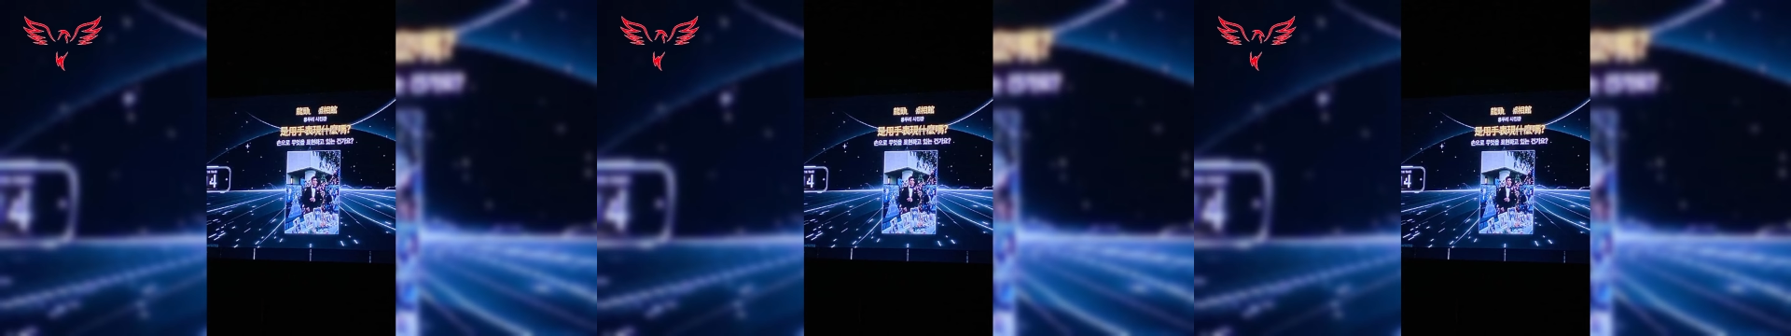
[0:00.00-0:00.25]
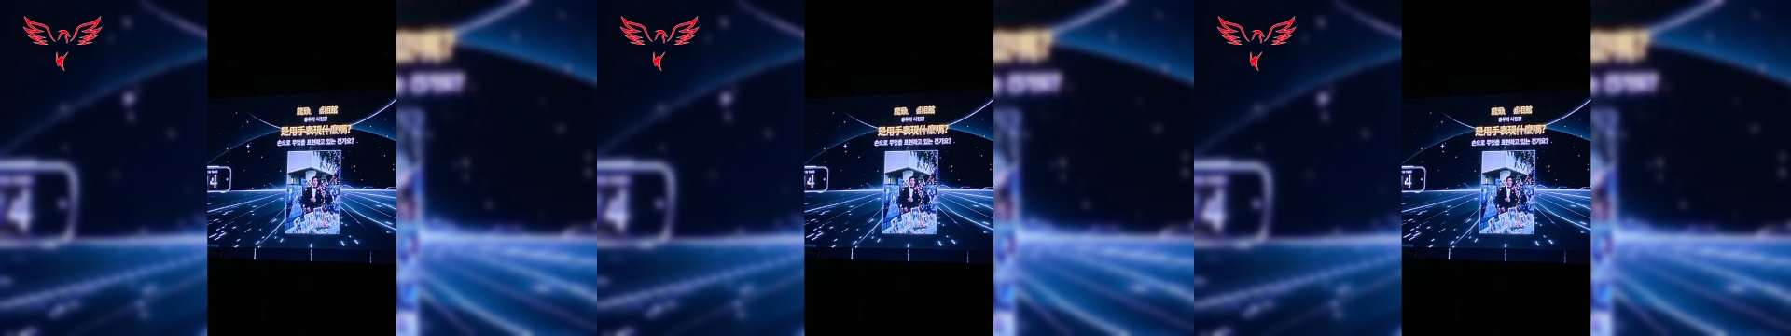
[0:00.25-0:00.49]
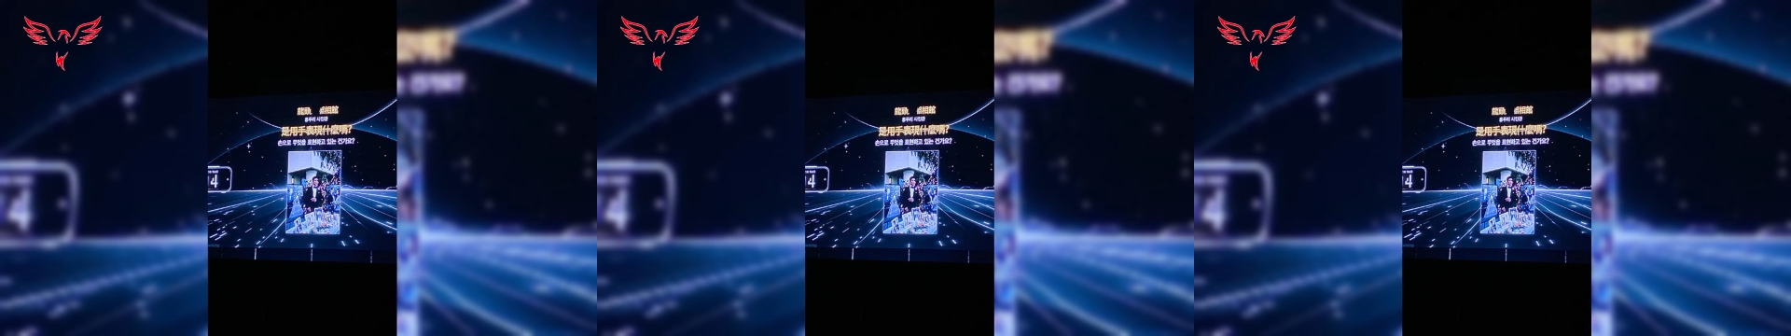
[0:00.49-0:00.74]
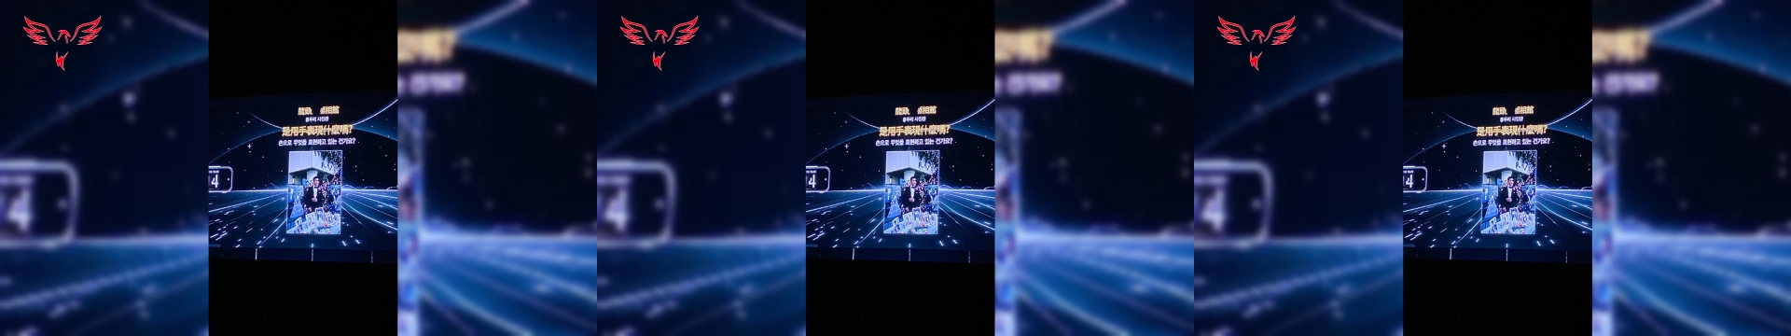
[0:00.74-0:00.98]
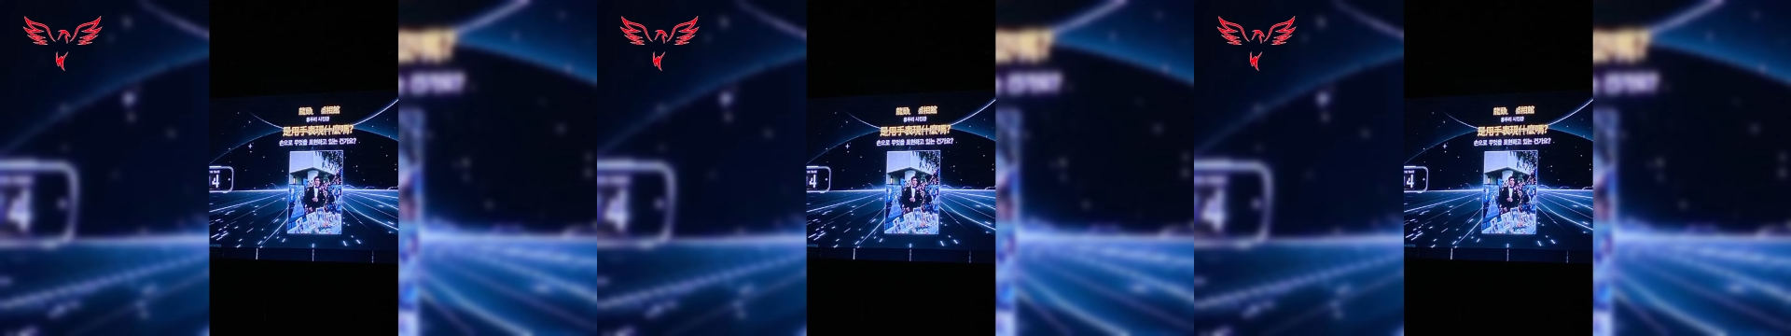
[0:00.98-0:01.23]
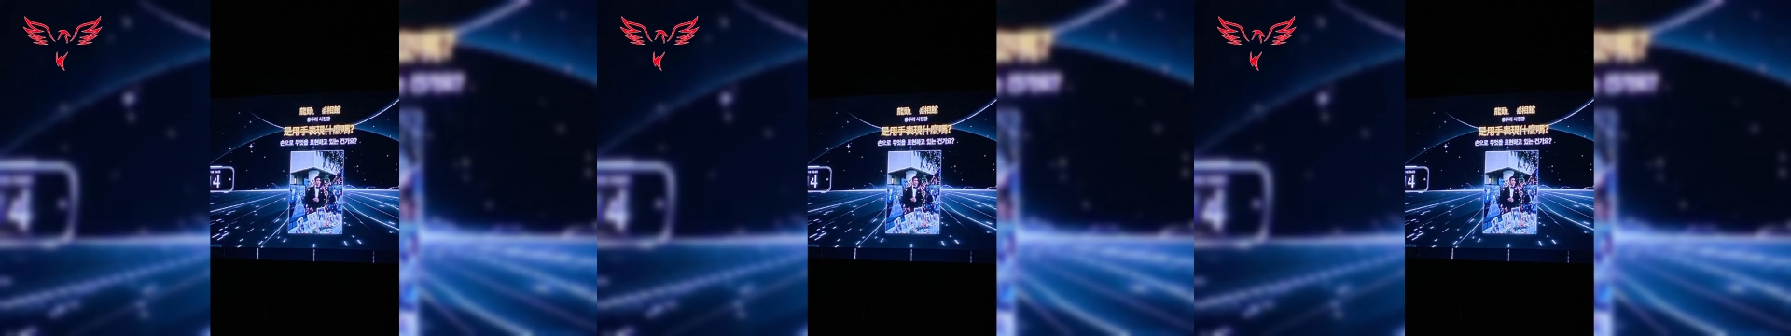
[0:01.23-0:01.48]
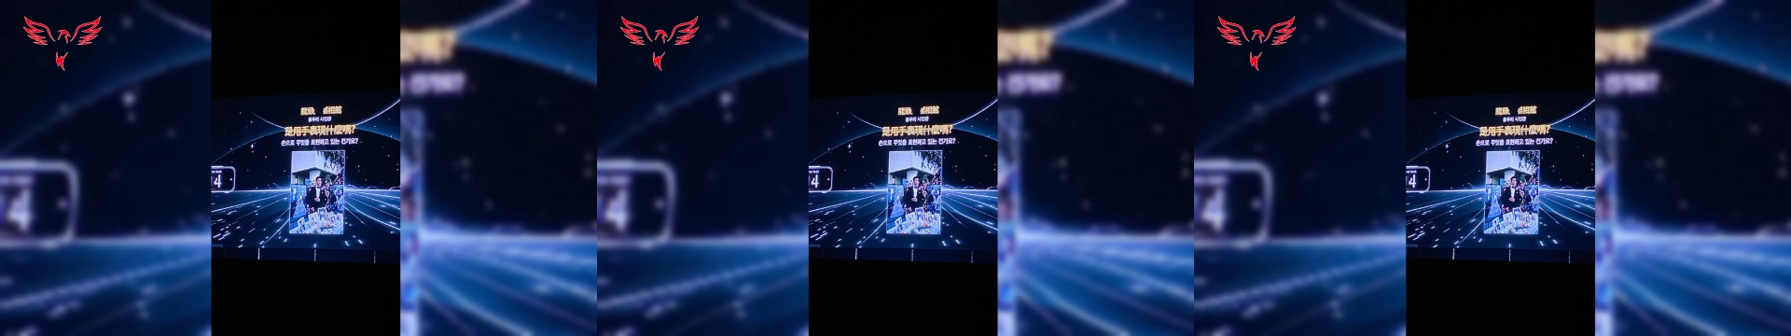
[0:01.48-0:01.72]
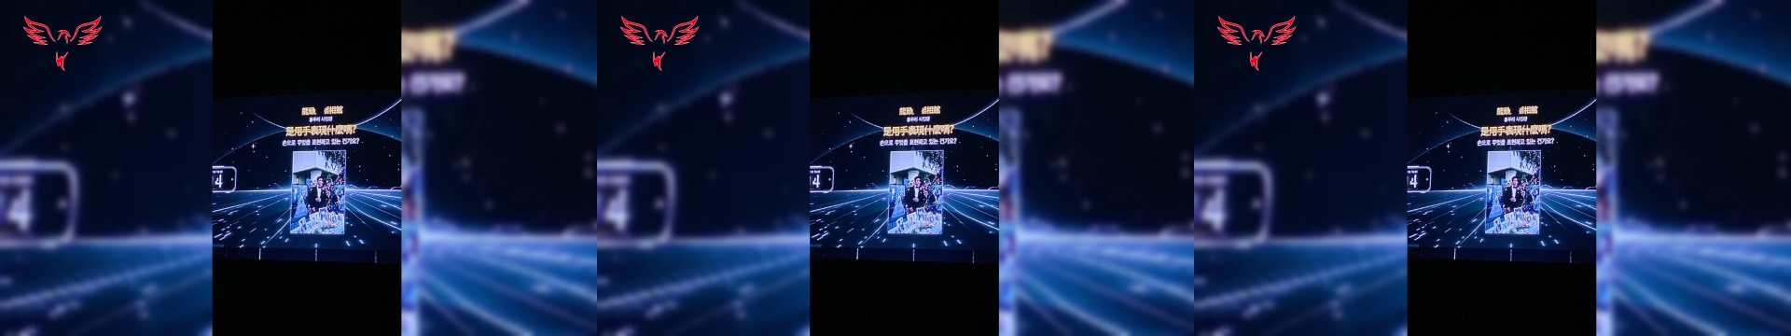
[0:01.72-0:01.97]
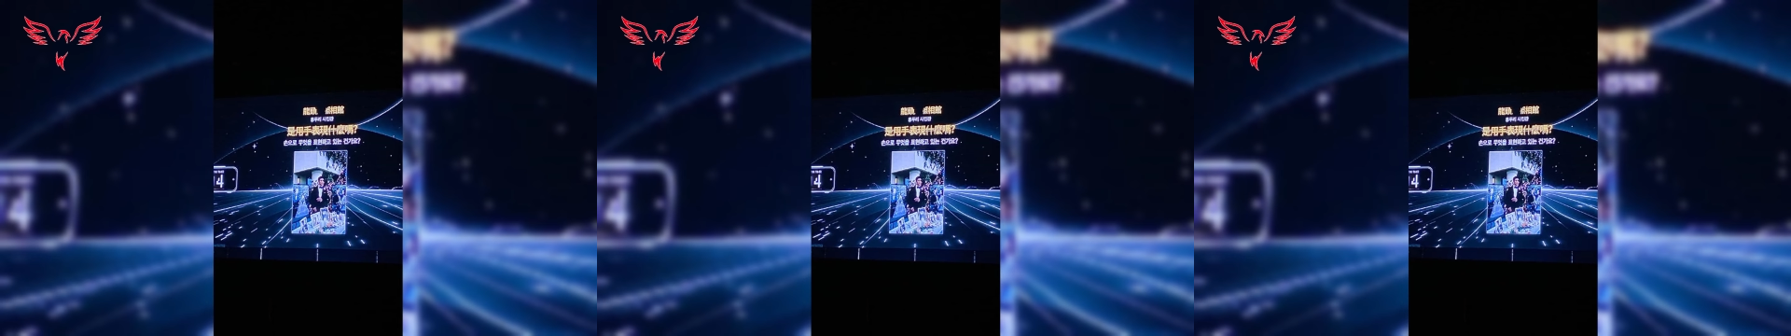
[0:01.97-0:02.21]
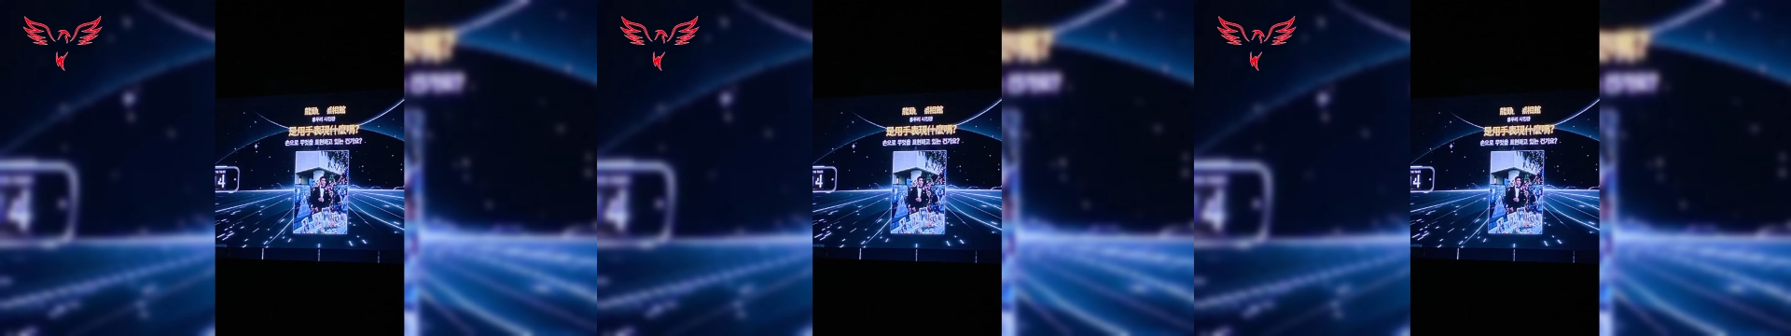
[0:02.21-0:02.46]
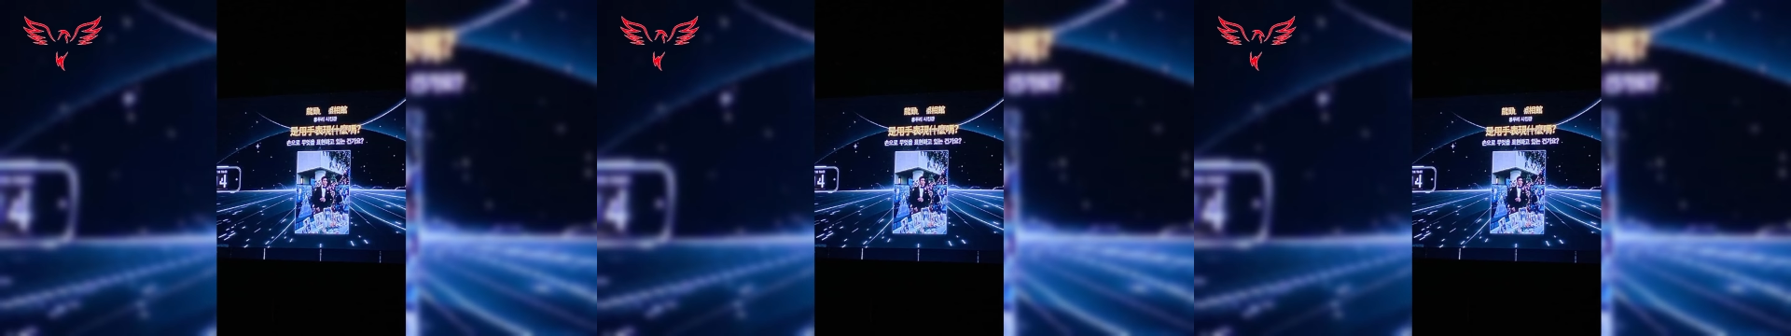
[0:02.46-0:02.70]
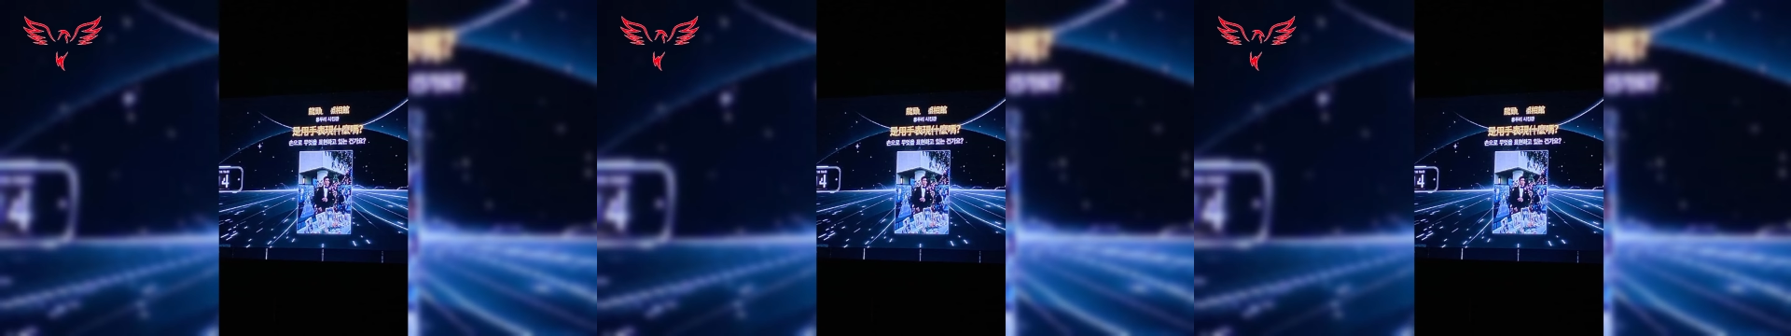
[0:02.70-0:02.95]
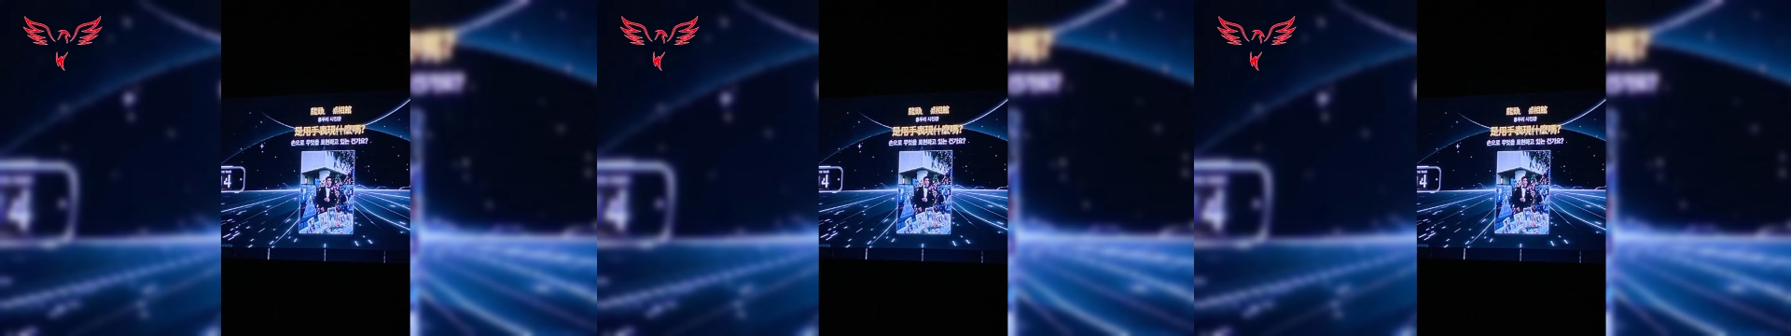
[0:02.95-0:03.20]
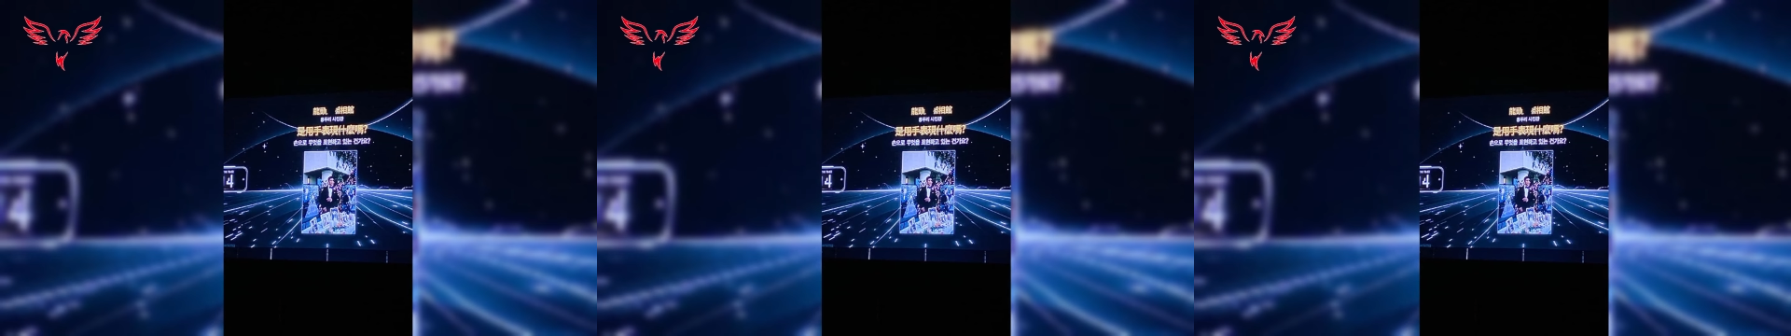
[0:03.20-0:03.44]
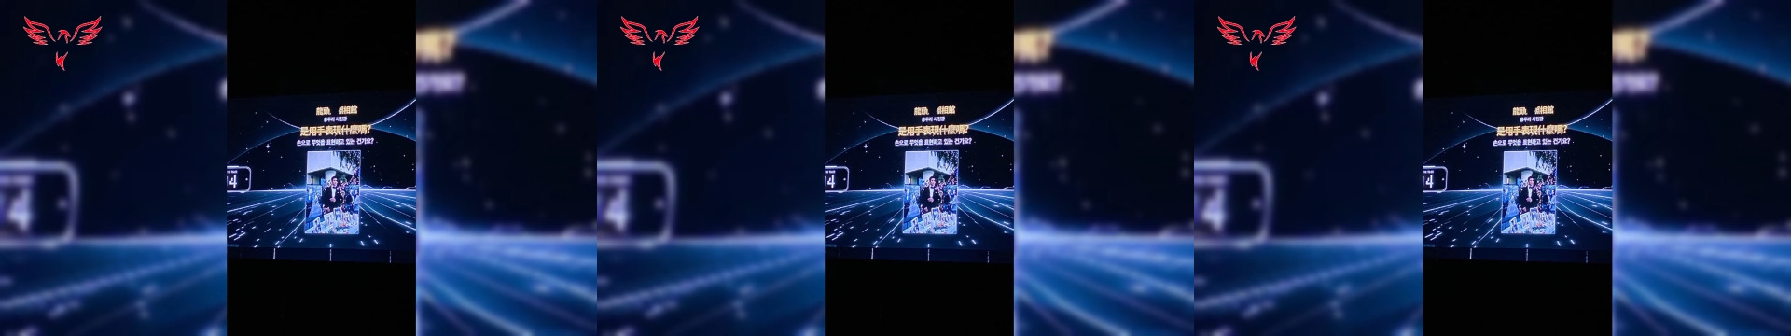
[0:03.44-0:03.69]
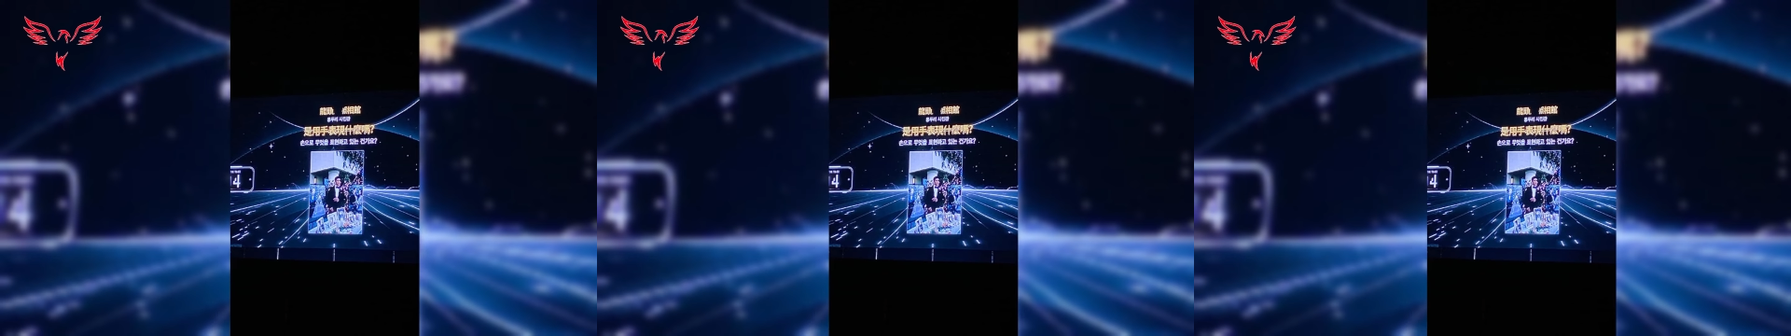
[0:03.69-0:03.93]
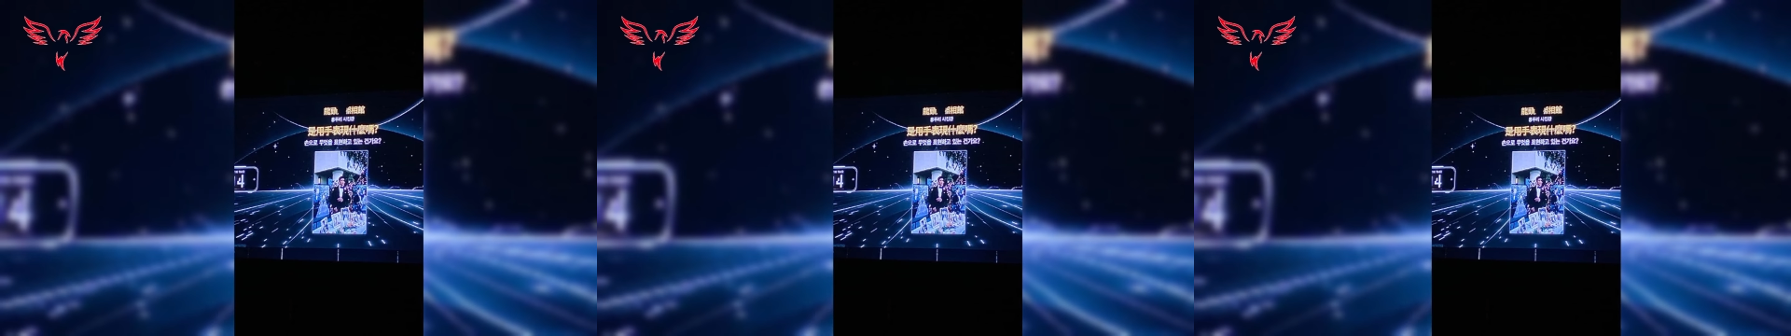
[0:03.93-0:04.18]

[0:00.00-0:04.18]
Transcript: Nobody's mouth can be seen.